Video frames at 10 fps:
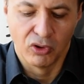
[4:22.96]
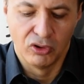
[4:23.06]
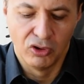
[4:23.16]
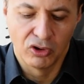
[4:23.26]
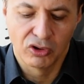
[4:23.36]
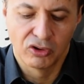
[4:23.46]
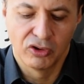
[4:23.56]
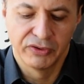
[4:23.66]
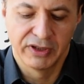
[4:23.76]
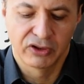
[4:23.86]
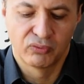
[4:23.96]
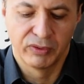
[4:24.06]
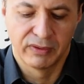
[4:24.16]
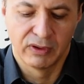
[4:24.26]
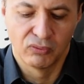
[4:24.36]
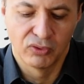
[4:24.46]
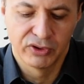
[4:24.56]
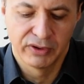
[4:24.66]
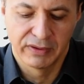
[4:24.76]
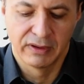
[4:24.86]
longer contact with the
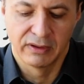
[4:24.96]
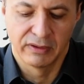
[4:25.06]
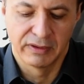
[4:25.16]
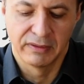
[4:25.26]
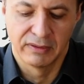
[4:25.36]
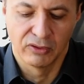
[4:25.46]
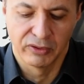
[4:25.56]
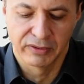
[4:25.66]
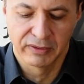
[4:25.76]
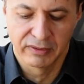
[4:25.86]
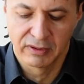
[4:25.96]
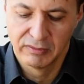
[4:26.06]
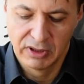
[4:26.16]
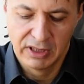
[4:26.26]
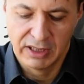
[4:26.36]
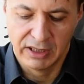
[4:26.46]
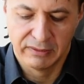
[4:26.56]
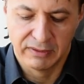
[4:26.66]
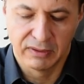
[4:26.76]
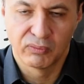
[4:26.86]
water than the others,
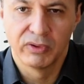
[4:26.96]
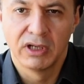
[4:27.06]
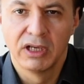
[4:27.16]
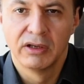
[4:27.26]
and this will